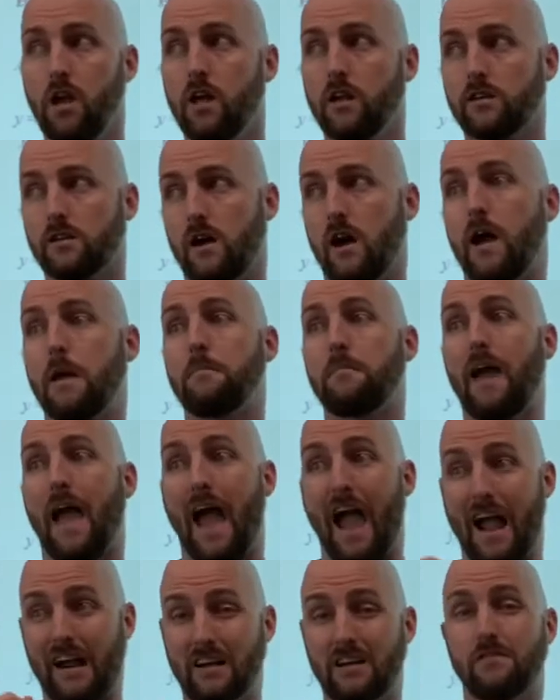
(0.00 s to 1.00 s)
time
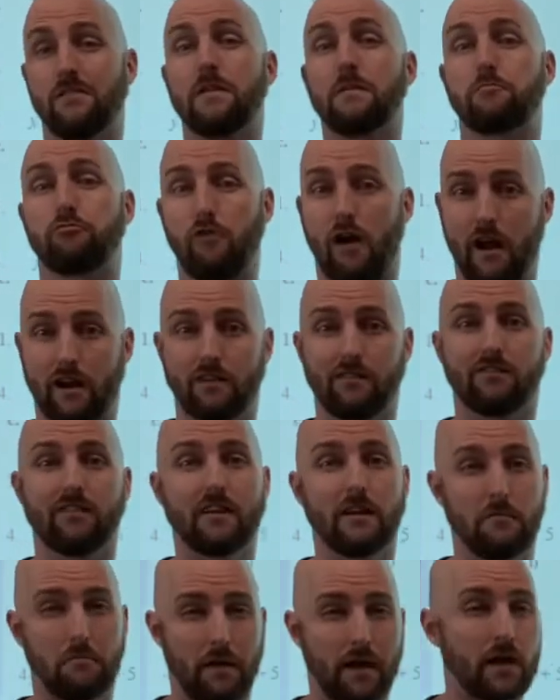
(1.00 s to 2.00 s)
actively practicing
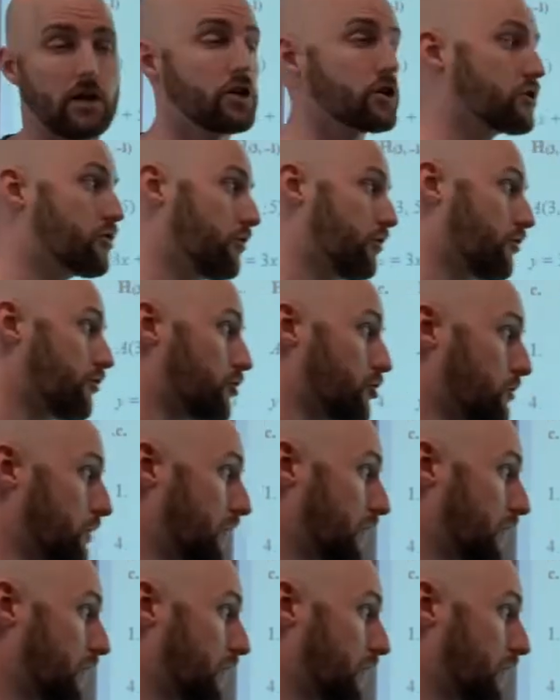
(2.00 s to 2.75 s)
and making sure you're doing